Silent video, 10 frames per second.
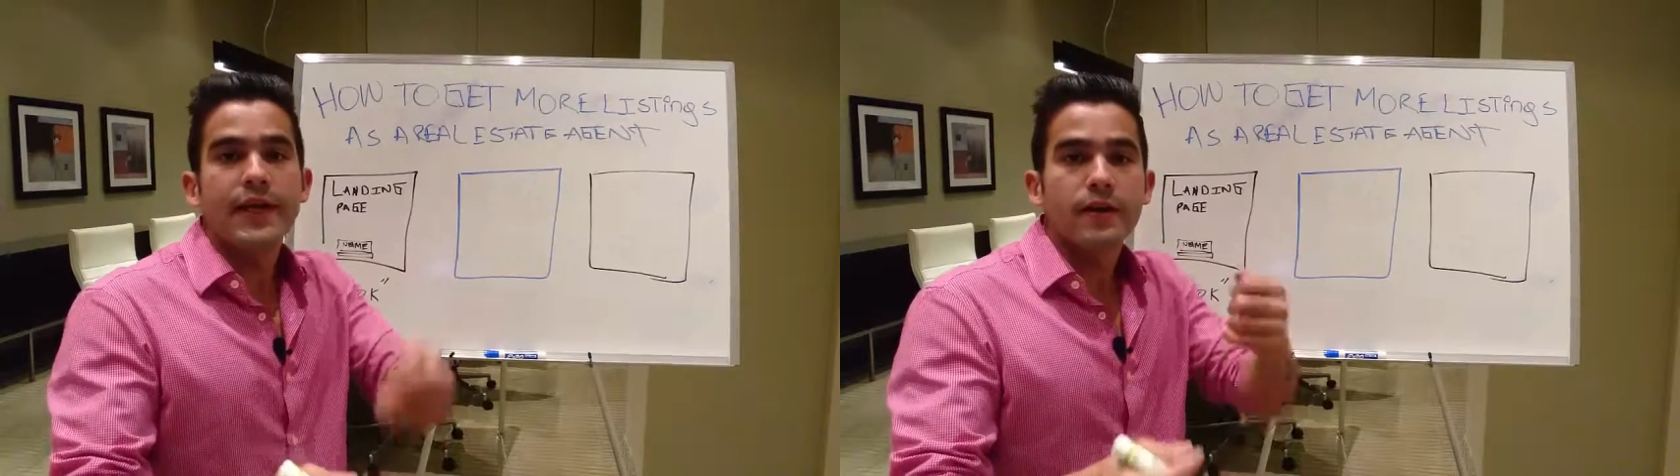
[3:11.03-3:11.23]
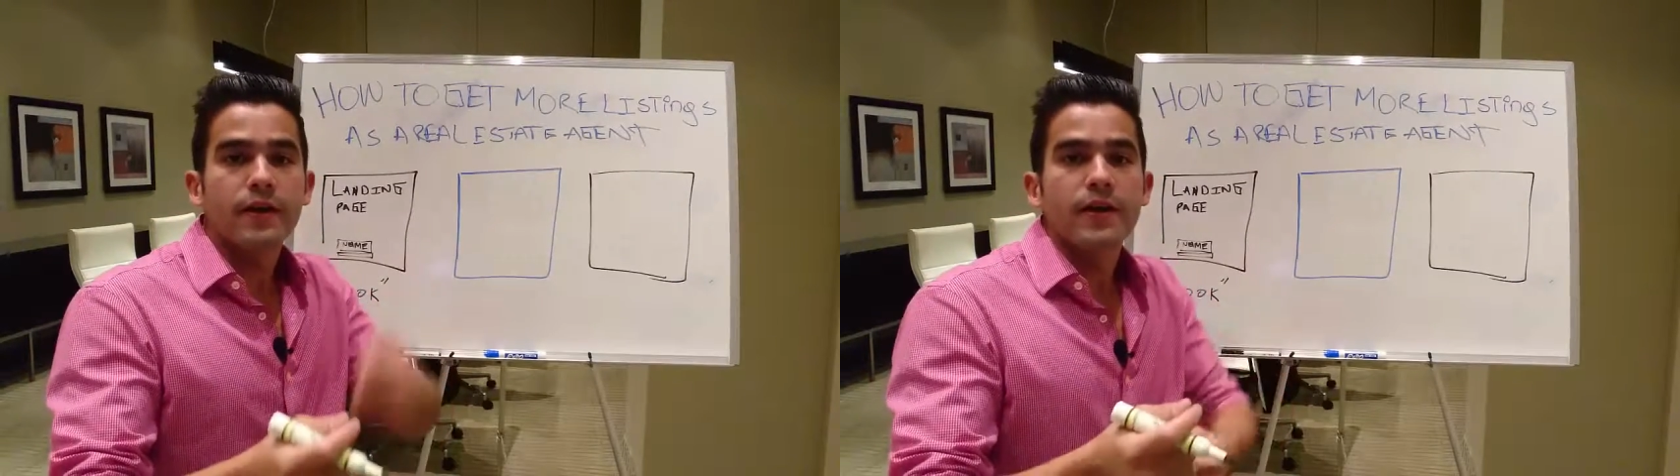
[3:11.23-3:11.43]

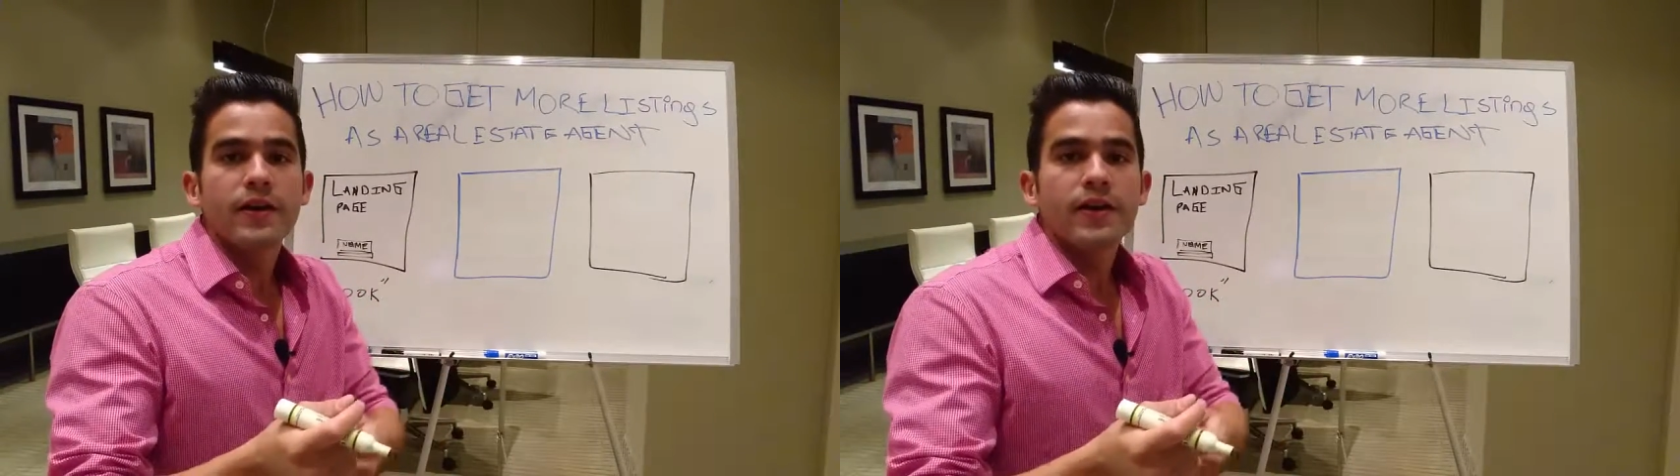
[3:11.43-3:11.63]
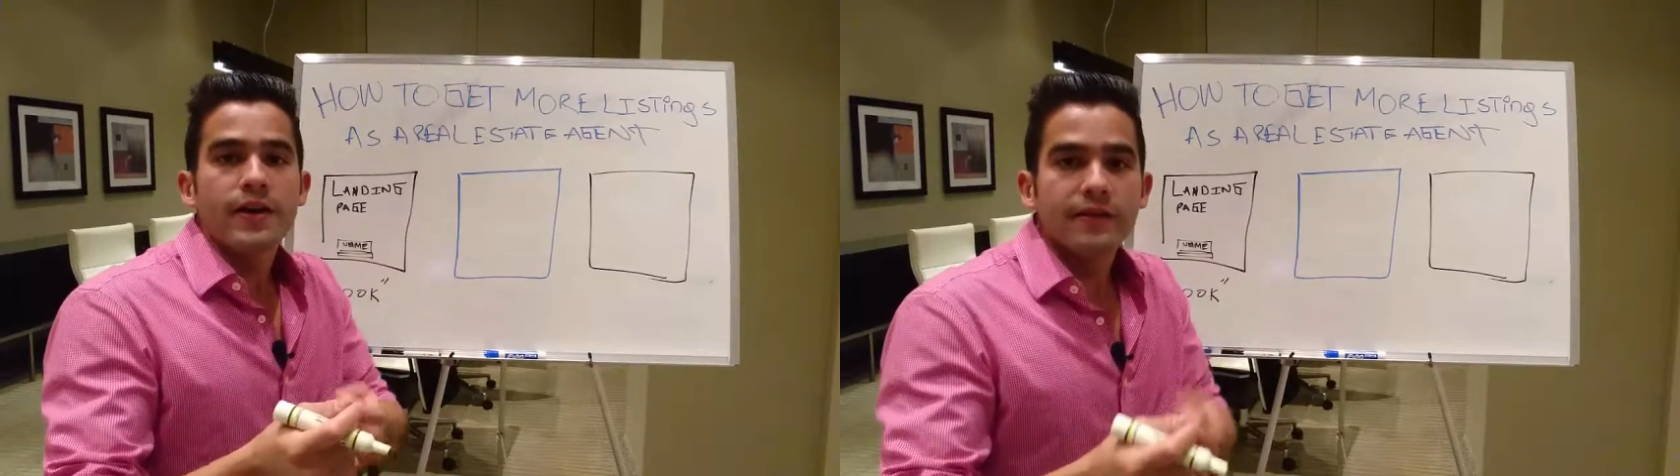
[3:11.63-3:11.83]
their
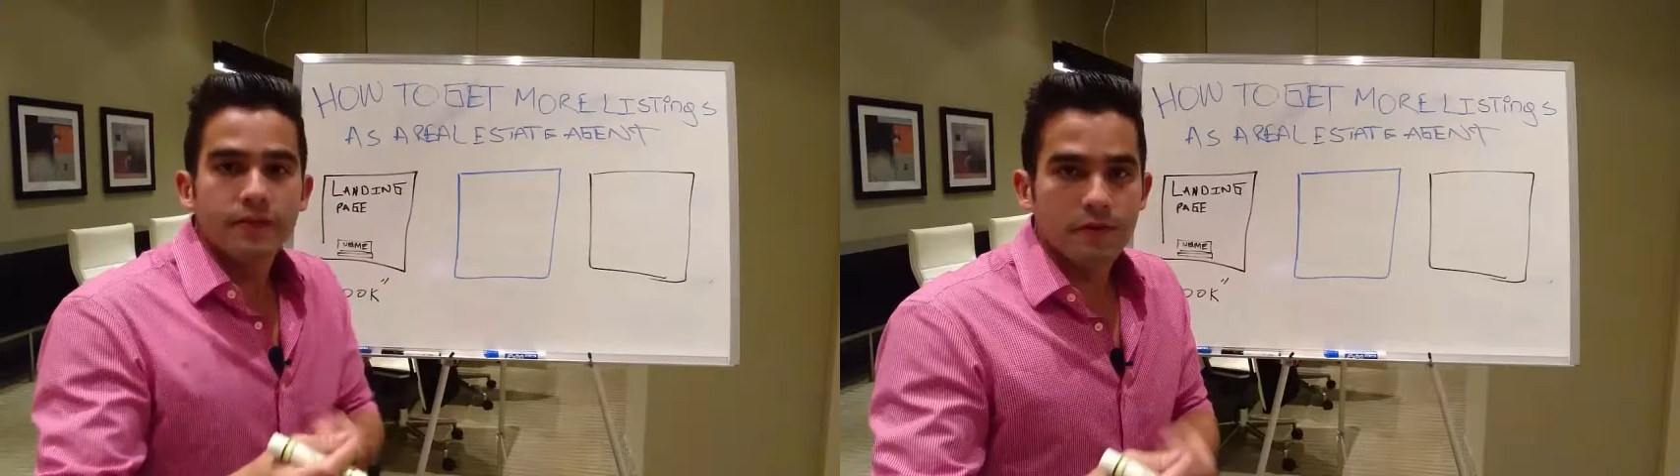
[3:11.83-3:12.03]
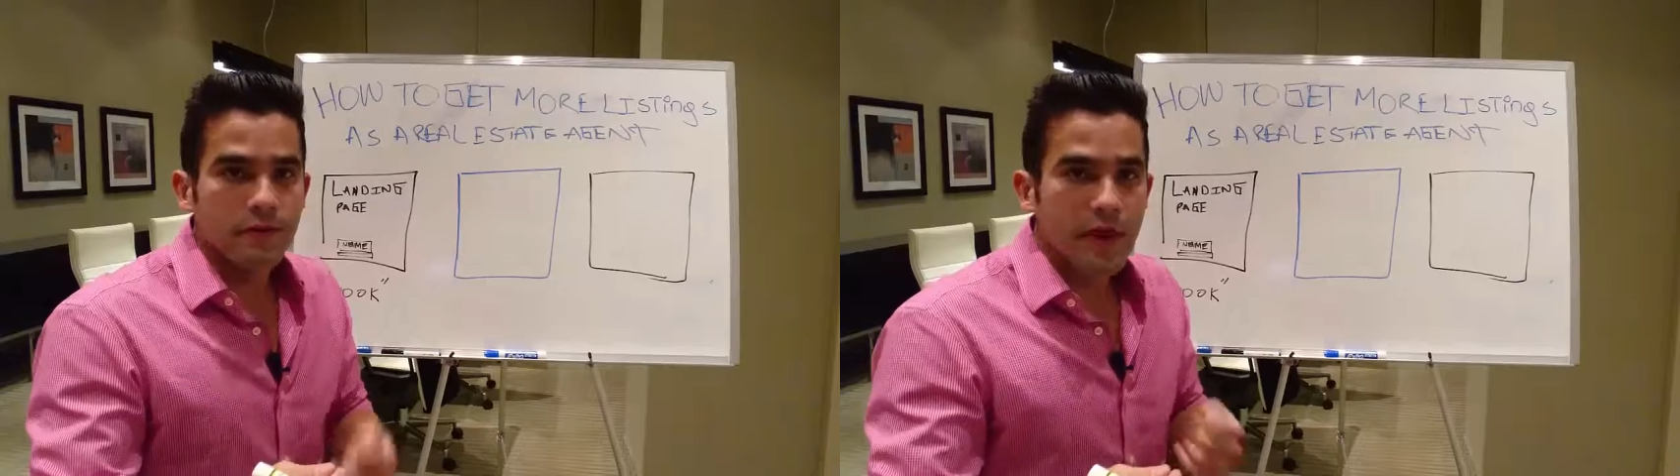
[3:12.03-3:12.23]

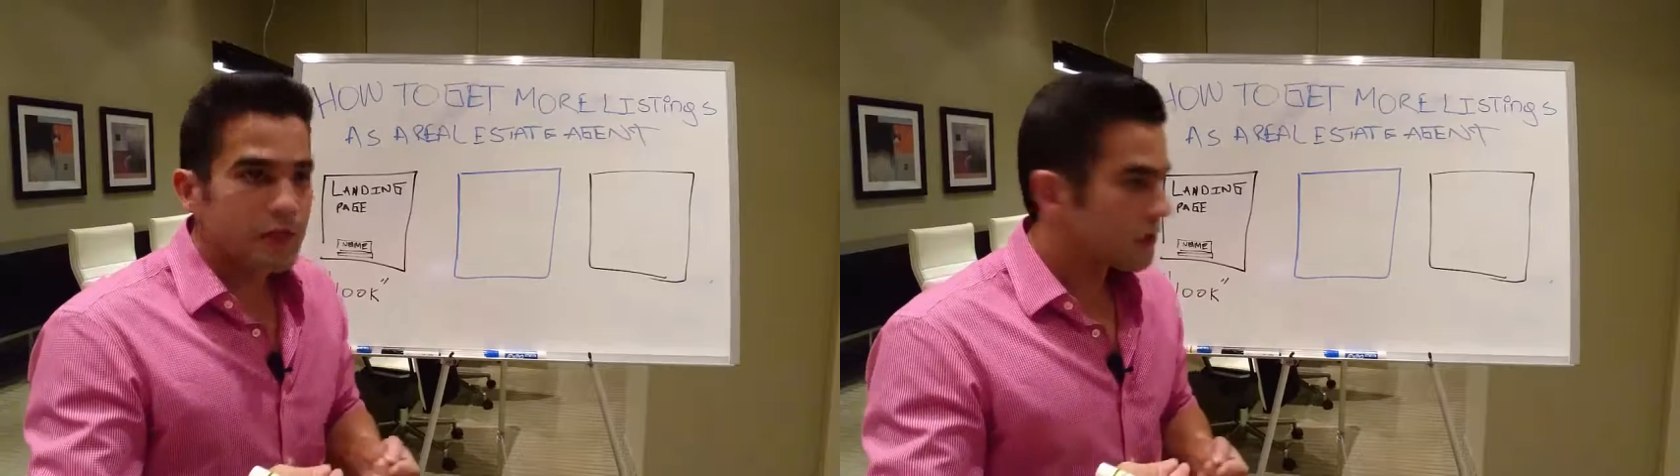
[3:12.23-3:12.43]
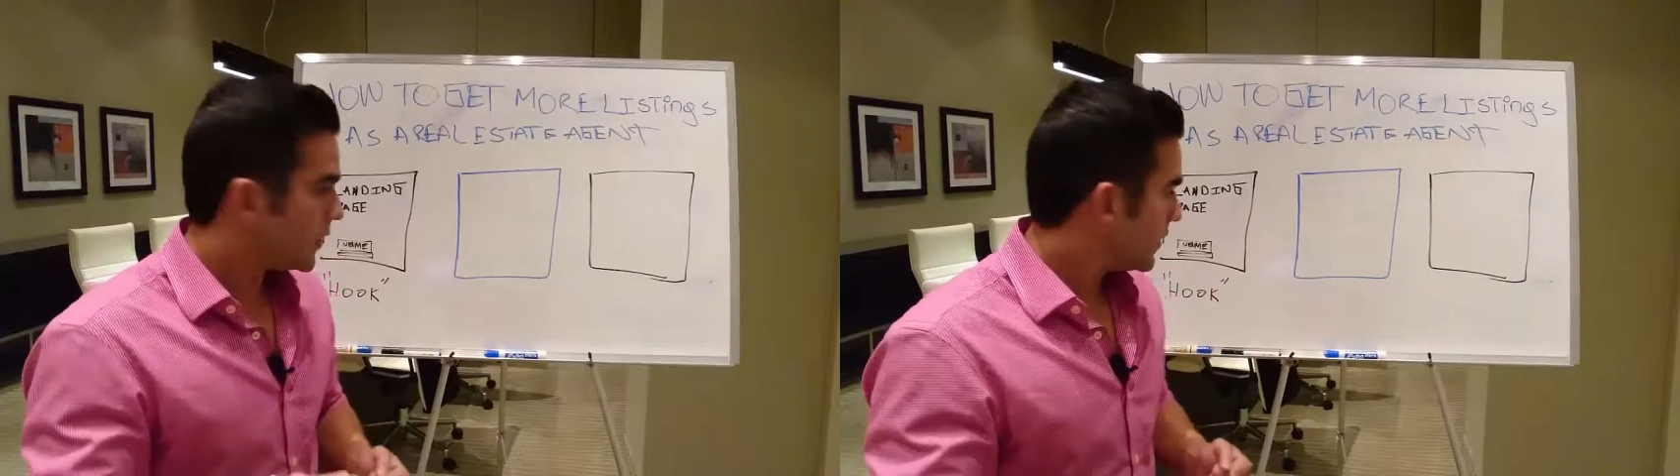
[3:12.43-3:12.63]

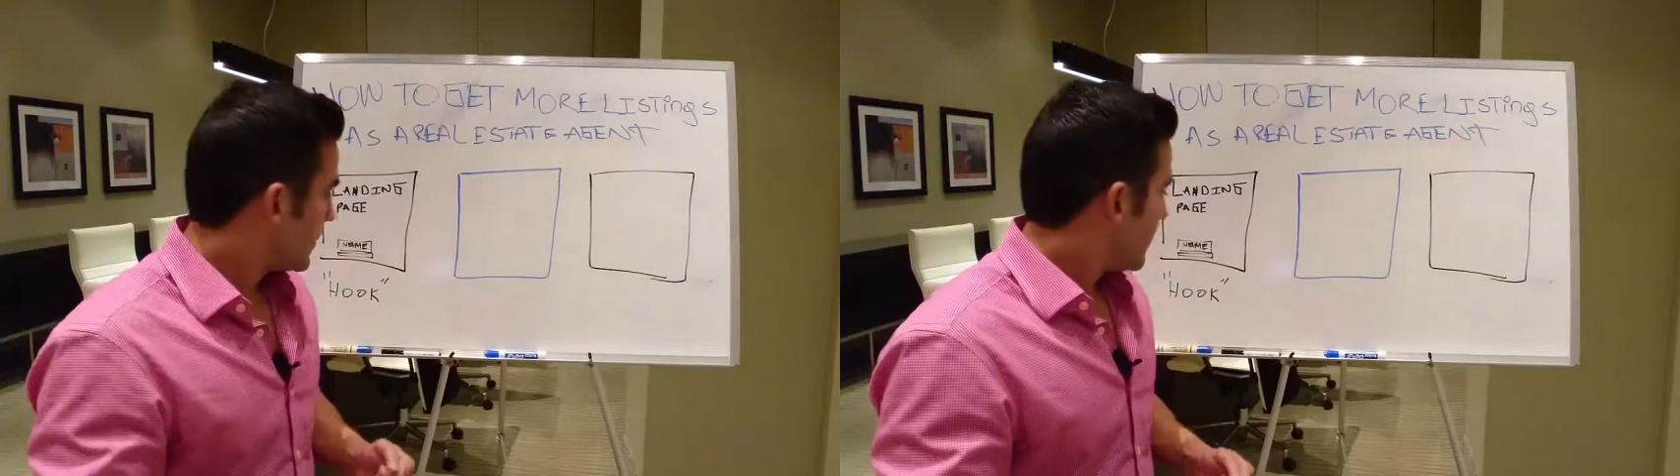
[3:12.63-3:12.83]
information.